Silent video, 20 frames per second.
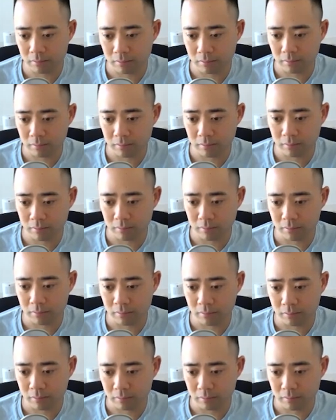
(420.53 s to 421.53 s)

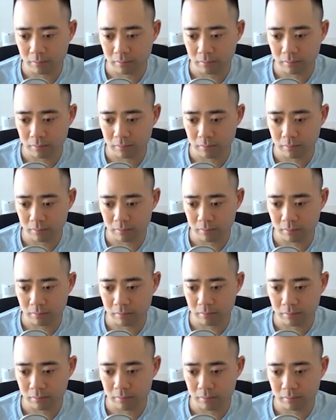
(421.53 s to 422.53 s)

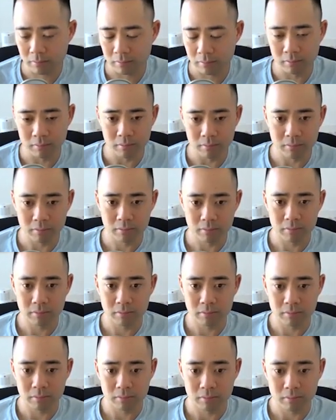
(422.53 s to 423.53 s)

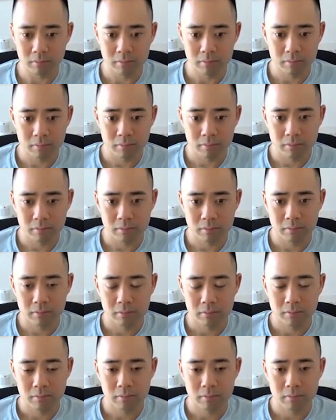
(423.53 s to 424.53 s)

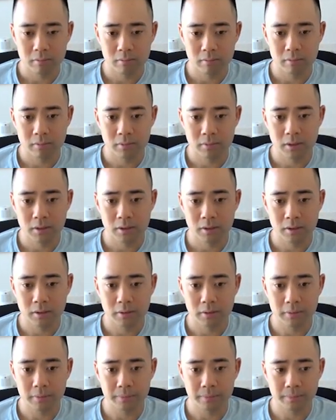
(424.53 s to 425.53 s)

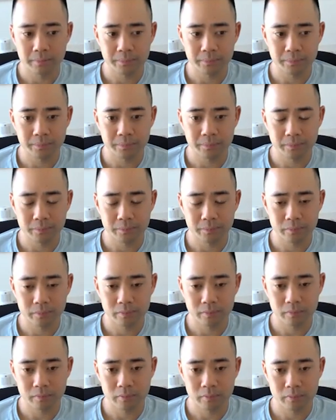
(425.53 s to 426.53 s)

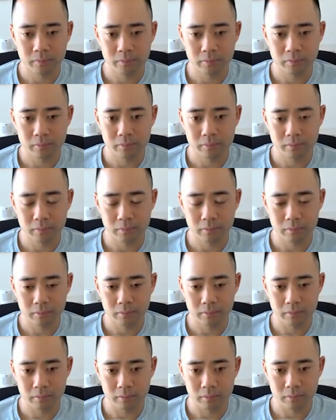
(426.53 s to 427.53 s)

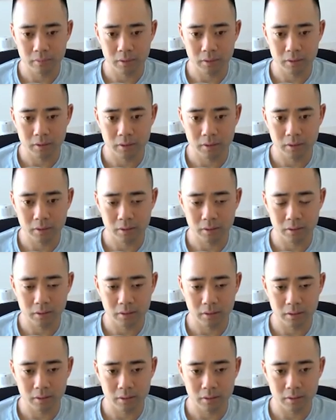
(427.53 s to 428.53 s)
(silent)